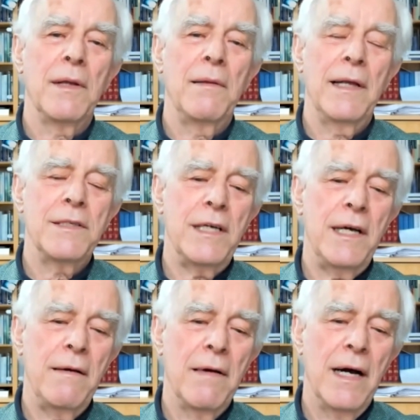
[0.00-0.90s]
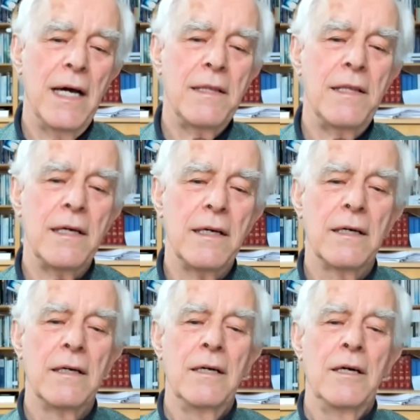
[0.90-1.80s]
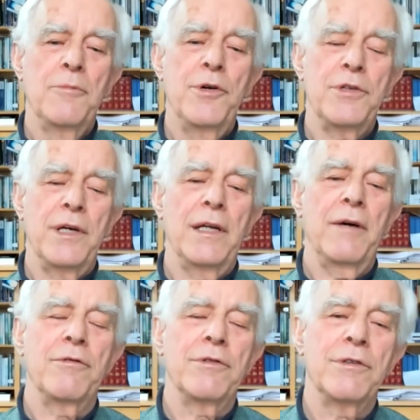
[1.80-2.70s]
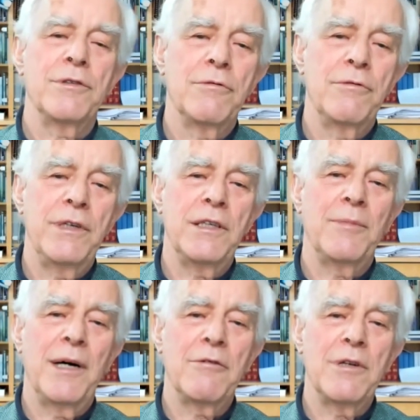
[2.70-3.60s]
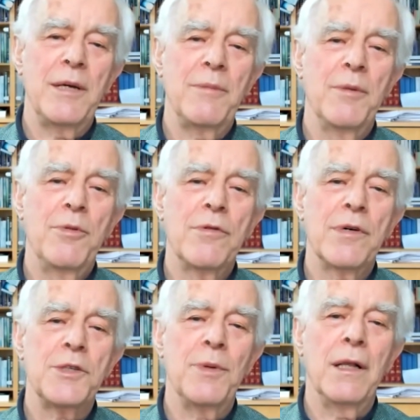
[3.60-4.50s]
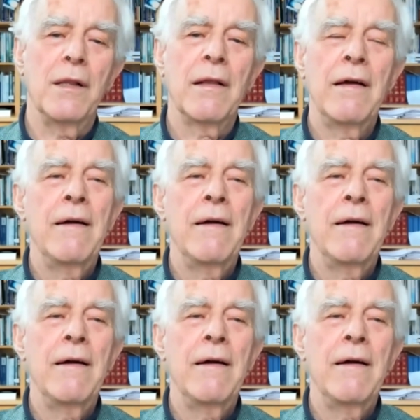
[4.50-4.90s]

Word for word: let's say, I think personally, and I've written about it in my book as well.